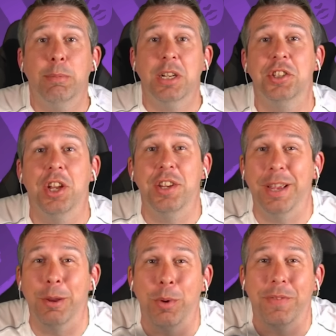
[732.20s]
now I'm going to show you
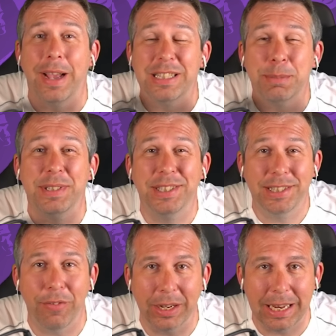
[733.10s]
something we've had
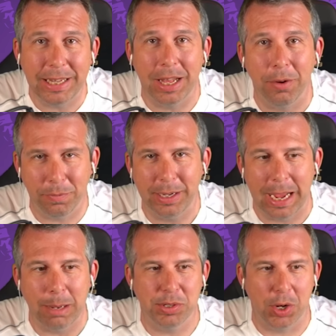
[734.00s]
specifically done for
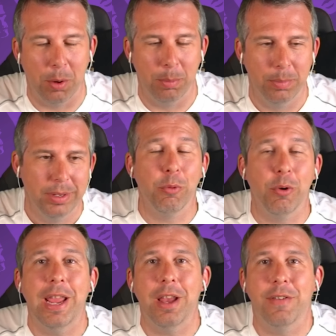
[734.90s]
Gamescom.
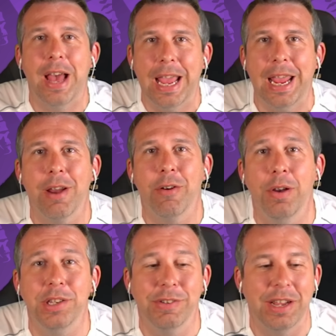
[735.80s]
3 of our
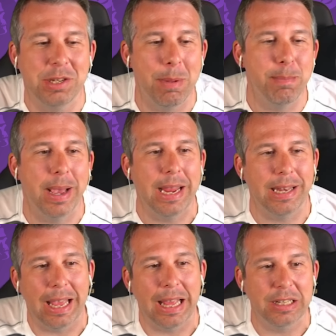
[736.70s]
heroes have actually been
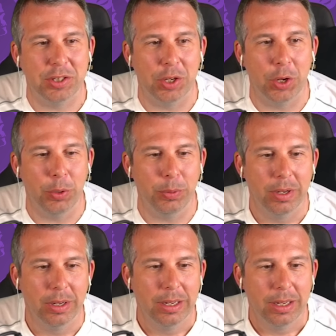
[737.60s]
made into
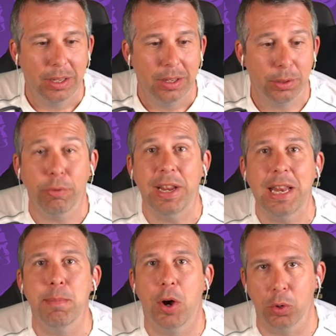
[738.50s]

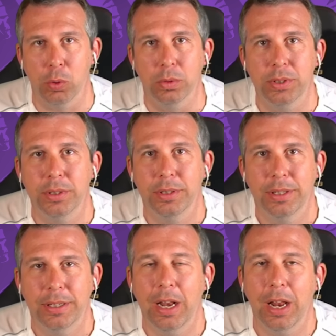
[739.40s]
3D models.
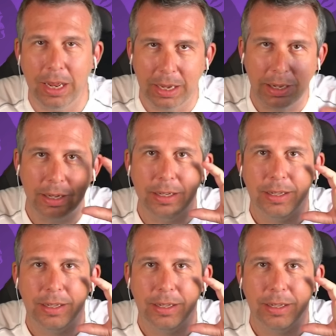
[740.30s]
You know, like